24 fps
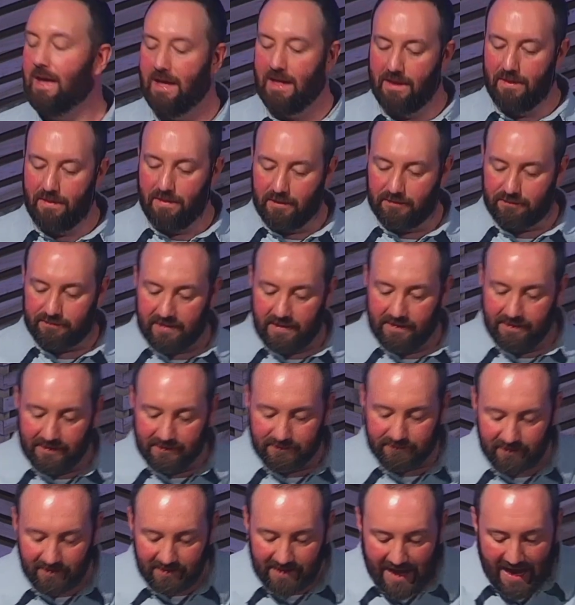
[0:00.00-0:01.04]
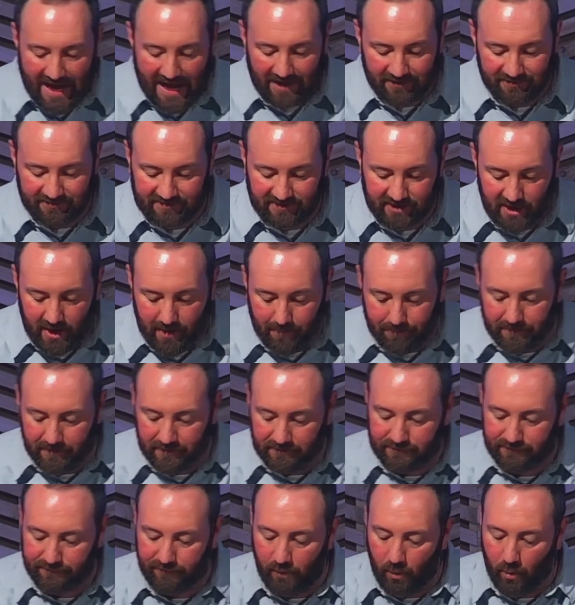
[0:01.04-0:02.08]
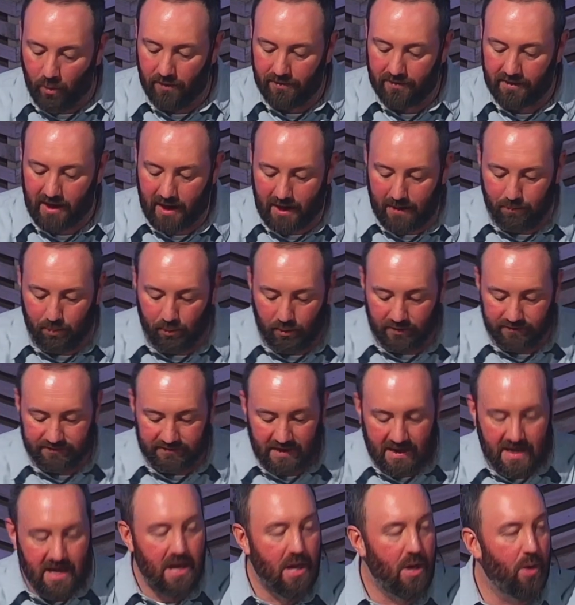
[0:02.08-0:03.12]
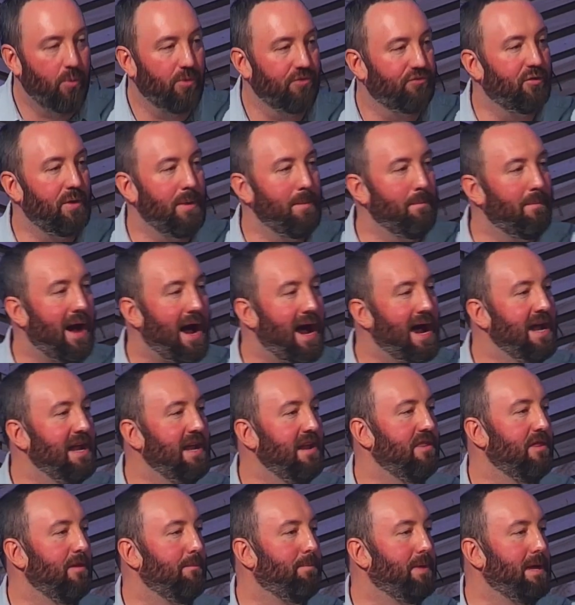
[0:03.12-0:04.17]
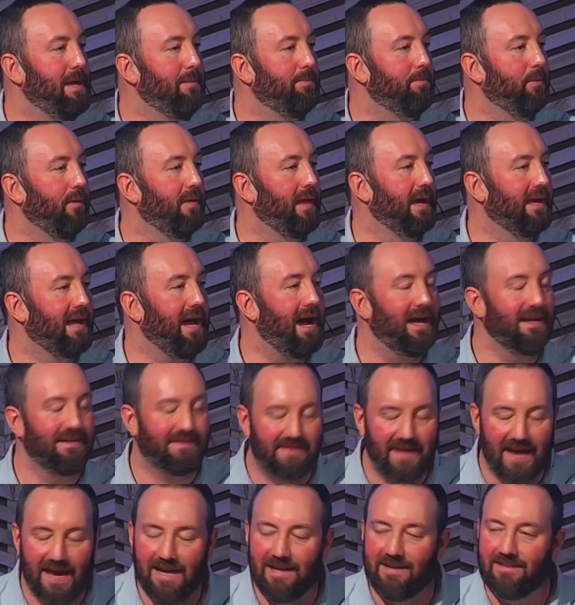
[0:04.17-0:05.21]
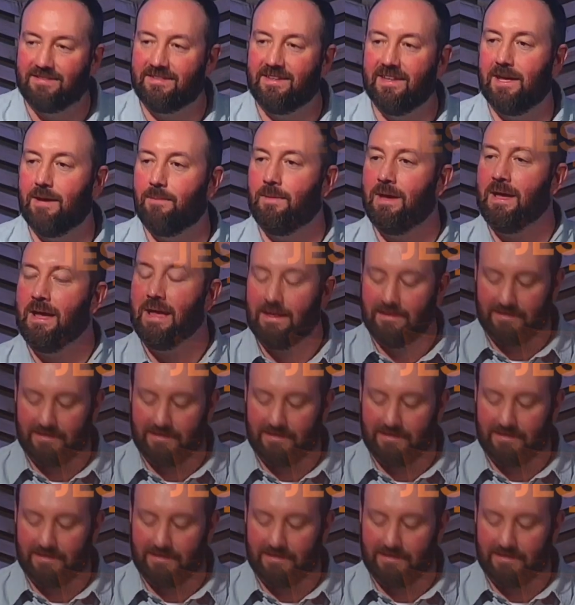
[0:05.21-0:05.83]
This last cup, this fourth cup was reminding the people that God takes them